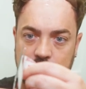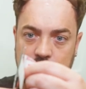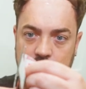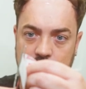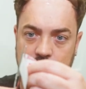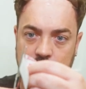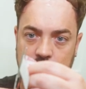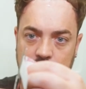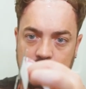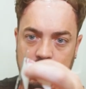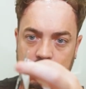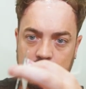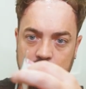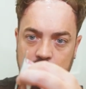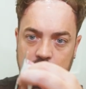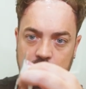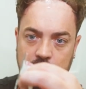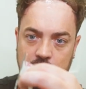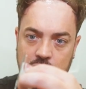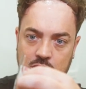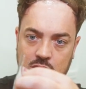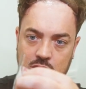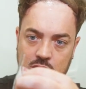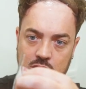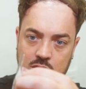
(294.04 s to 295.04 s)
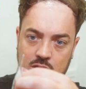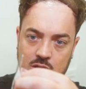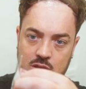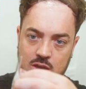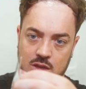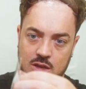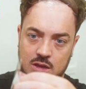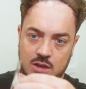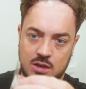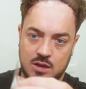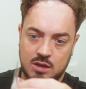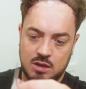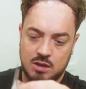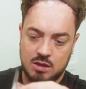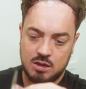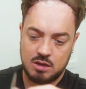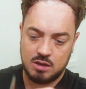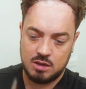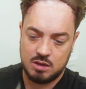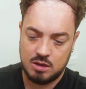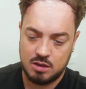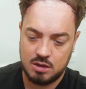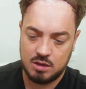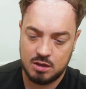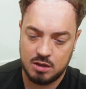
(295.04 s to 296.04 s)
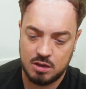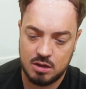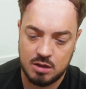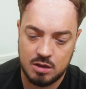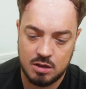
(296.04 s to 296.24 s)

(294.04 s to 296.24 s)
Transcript: Nothing is said.